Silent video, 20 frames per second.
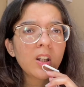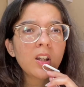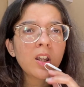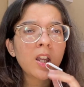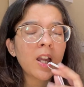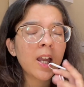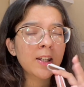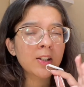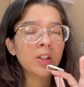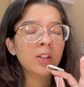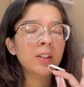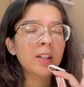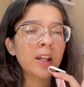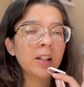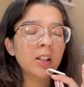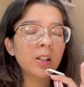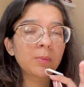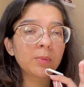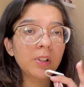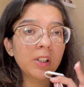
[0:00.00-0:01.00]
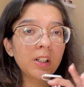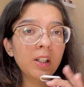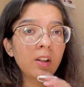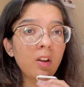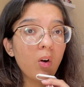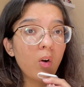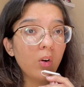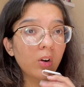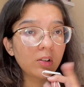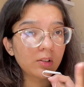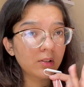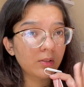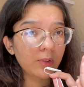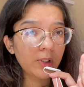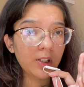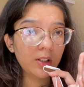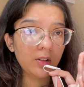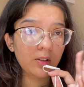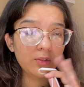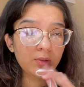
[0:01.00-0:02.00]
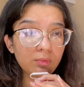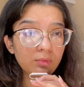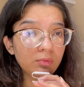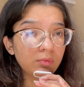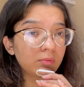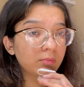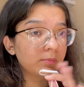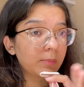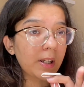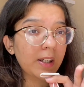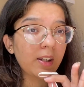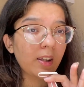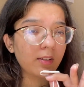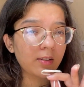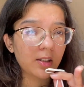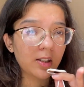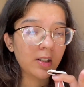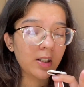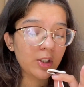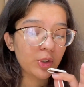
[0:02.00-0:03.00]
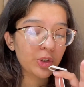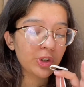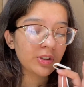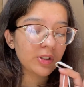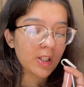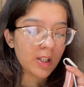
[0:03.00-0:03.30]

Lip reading: I just end up reading all the way to my destination,